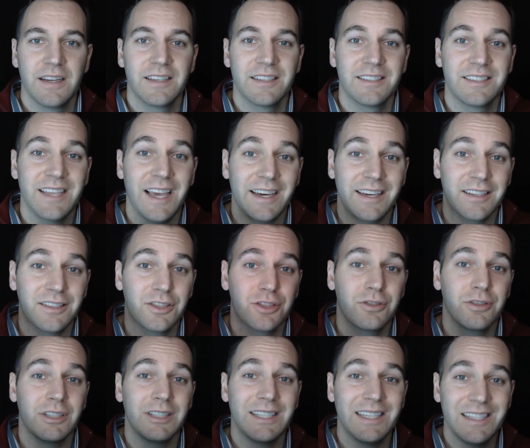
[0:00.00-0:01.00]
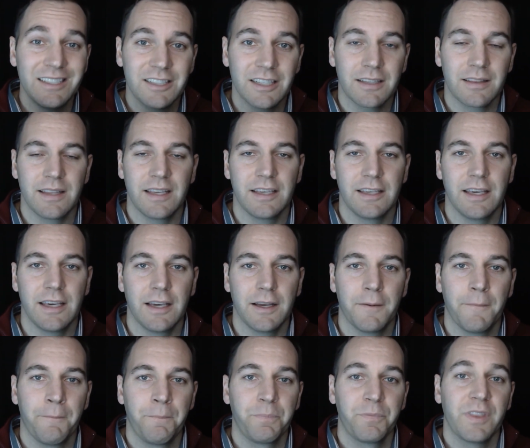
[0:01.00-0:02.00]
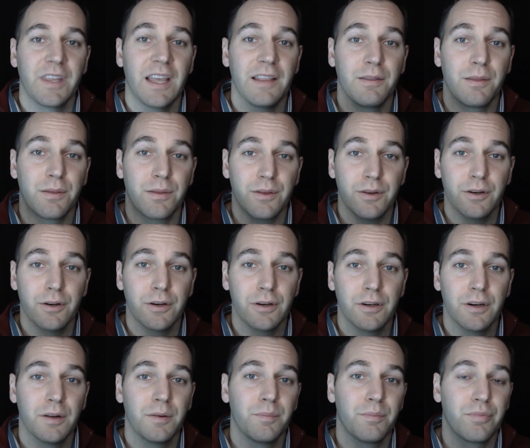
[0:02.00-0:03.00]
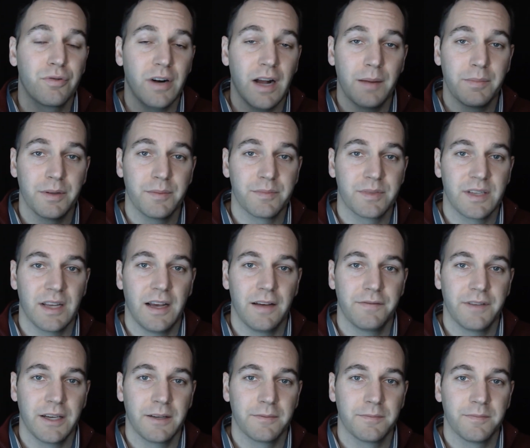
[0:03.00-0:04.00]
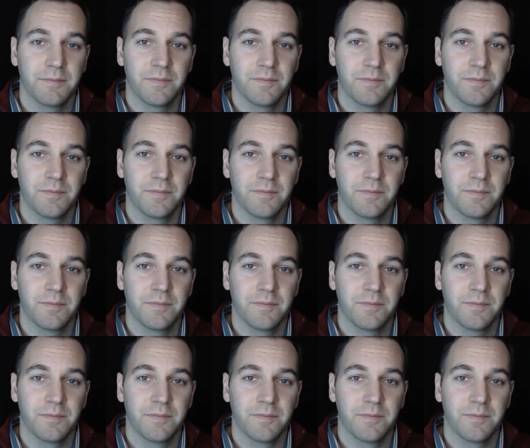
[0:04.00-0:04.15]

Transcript: second, strategic thinking; and third, problem solving.